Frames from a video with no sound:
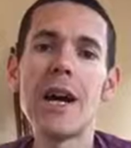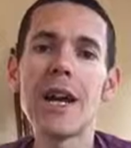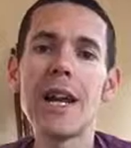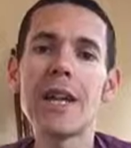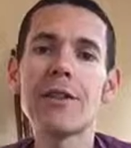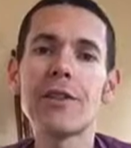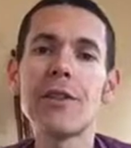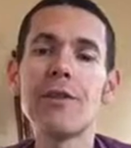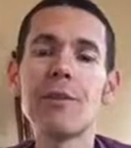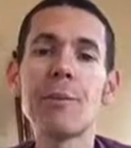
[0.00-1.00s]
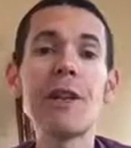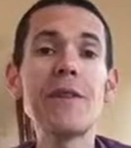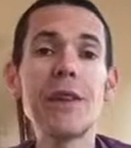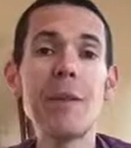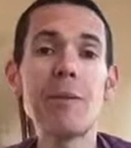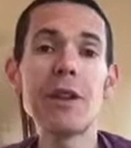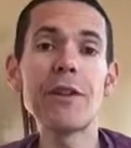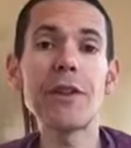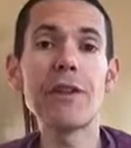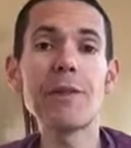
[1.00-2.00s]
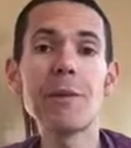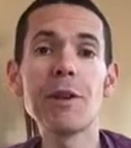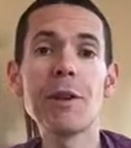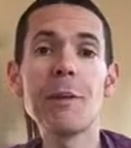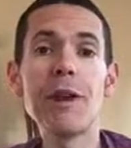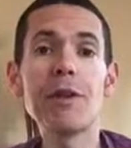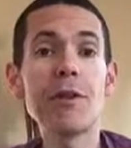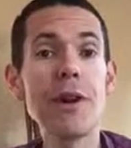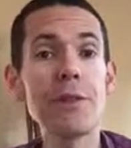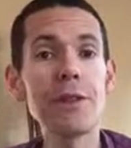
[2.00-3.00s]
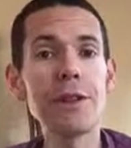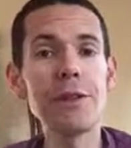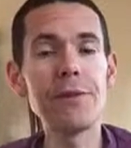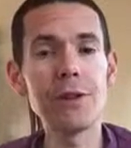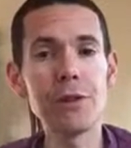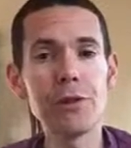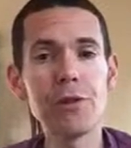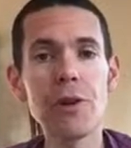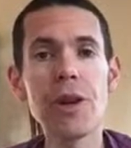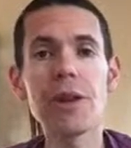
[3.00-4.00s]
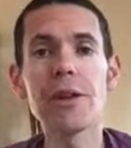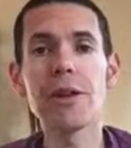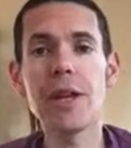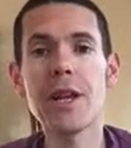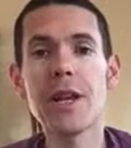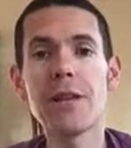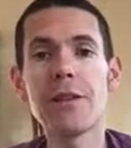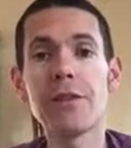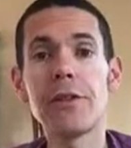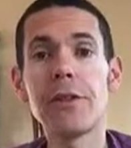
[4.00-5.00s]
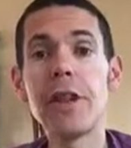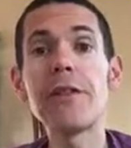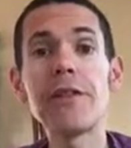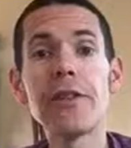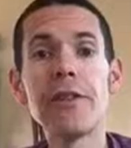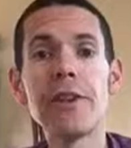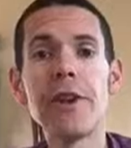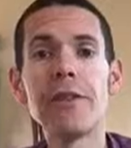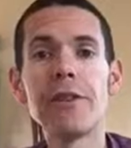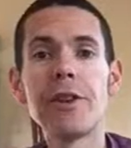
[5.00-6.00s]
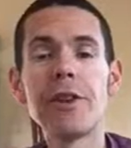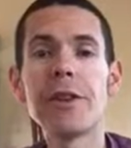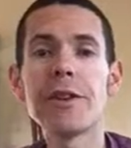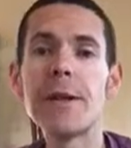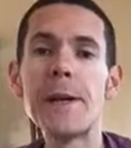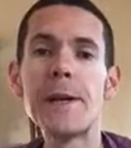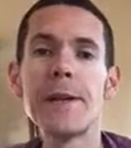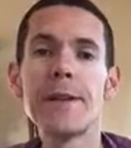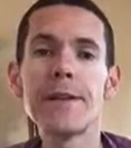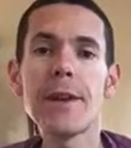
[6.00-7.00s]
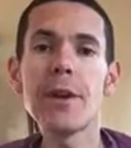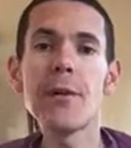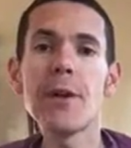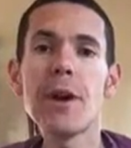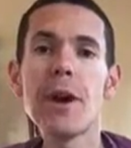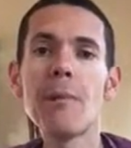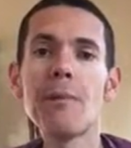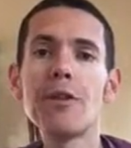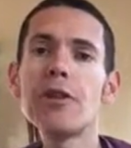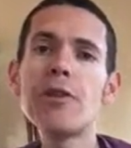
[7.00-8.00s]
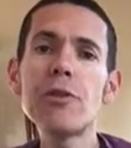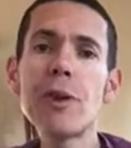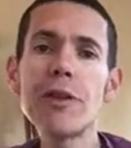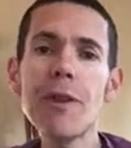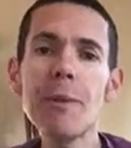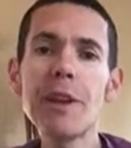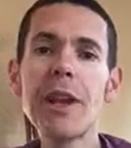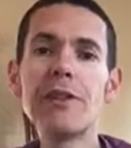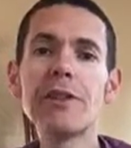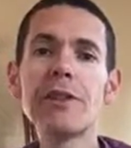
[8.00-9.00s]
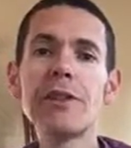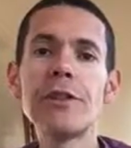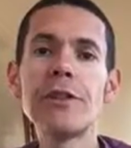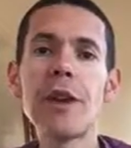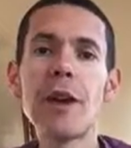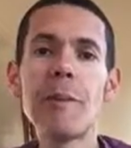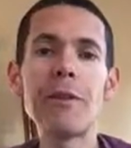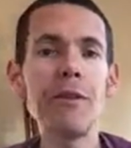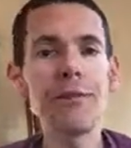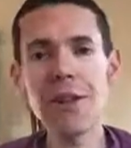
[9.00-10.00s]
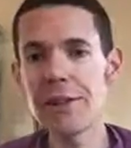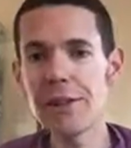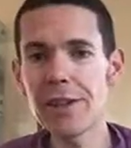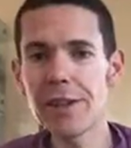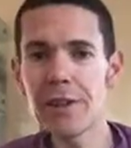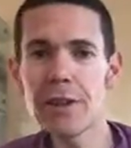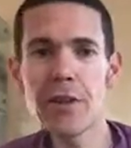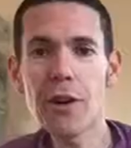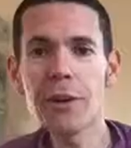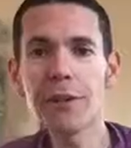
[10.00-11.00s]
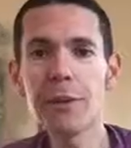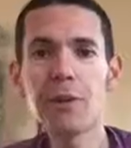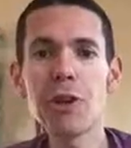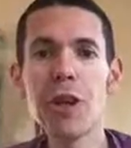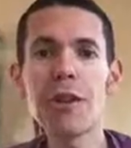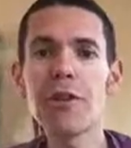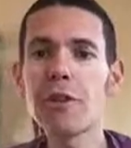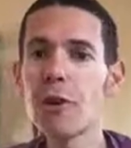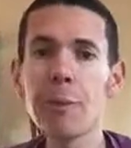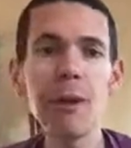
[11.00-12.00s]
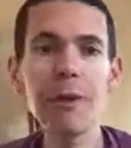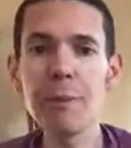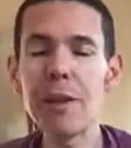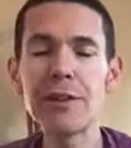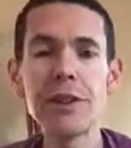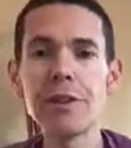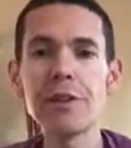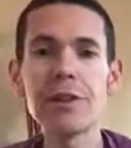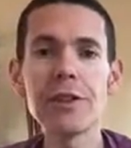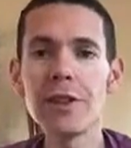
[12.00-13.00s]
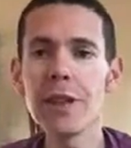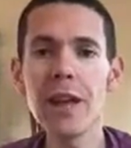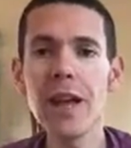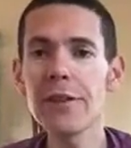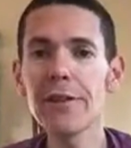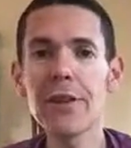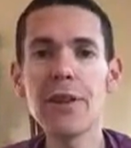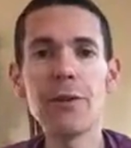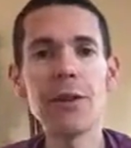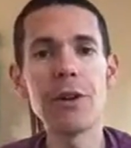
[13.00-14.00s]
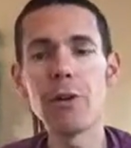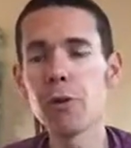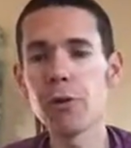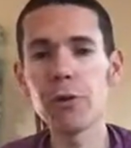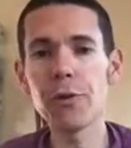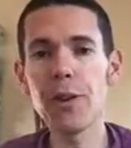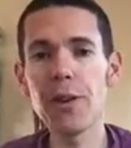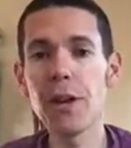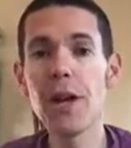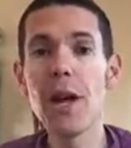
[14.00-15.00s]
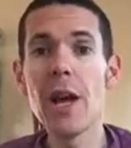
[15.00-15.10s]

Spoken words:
land surface. But even then we can say something about gravity, field strength, and the density of the Earth. So there's a huge range of applications. It's a fascinating and growing subject. European Space Agency and NASA and all sorts of other